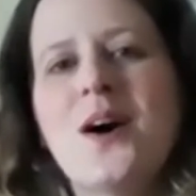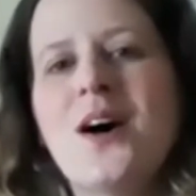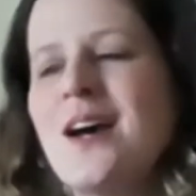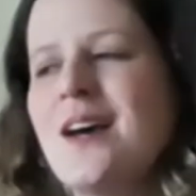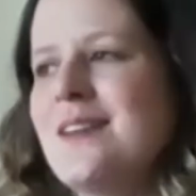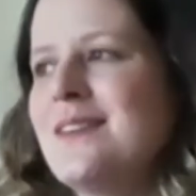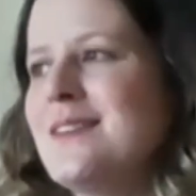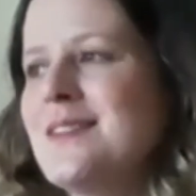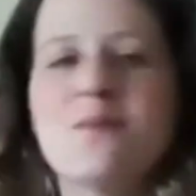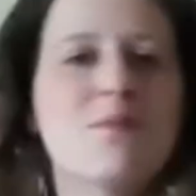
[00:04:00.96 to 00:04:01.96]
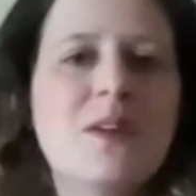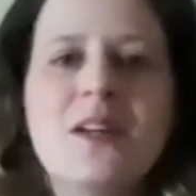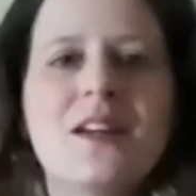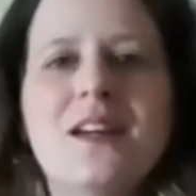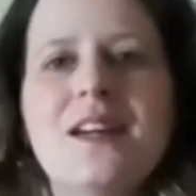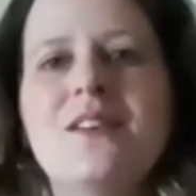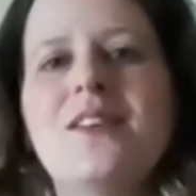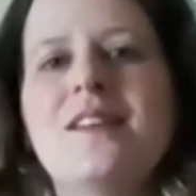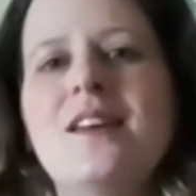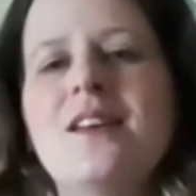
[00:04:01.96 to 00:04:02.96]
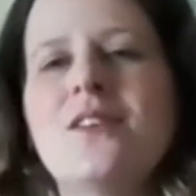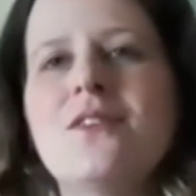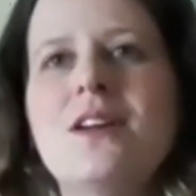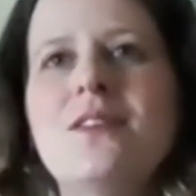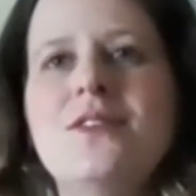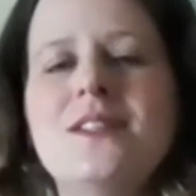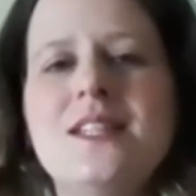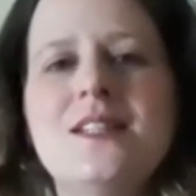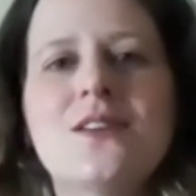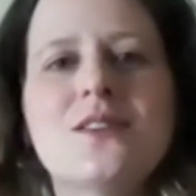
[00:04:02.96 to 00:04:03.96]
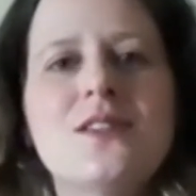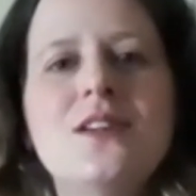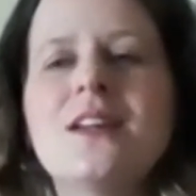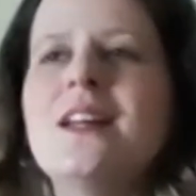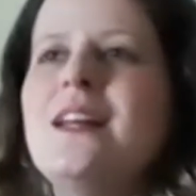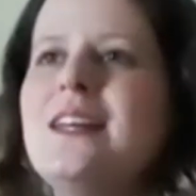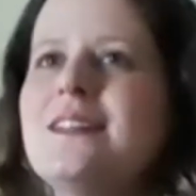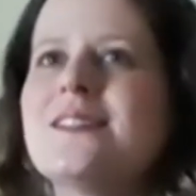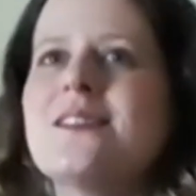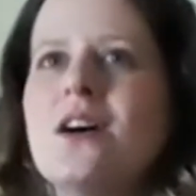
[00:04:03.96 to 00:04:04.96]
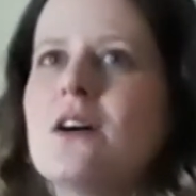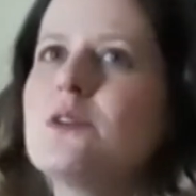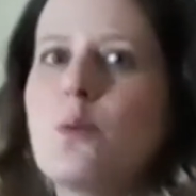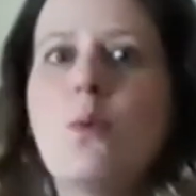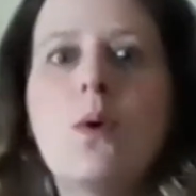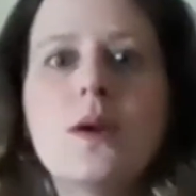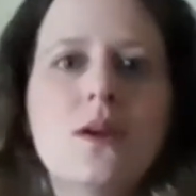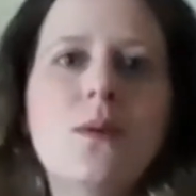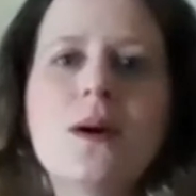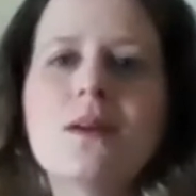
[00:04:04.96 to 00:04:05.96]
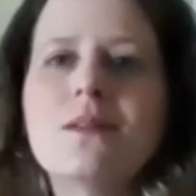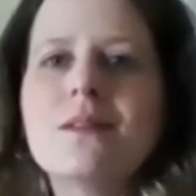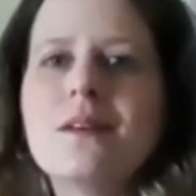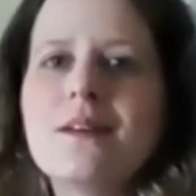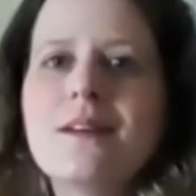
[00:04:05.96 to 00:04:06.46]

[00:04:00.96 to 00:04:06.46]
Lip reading: and if there's any other relevant details, so you can at least search what you own.